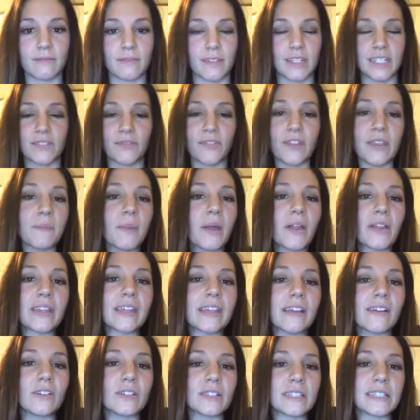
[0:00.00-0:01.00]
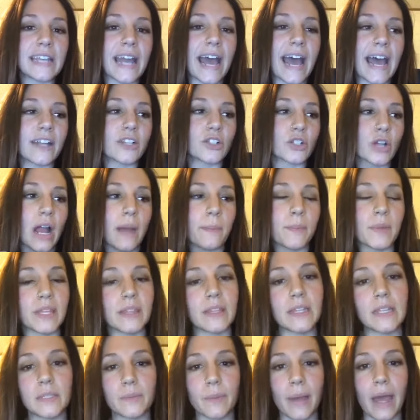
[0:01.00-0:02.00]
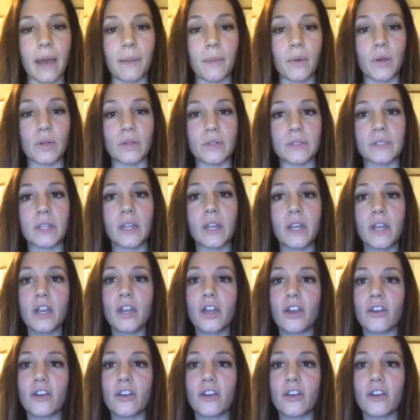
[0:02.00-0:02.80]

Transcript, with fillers: this female eagle's not dropping these pebbles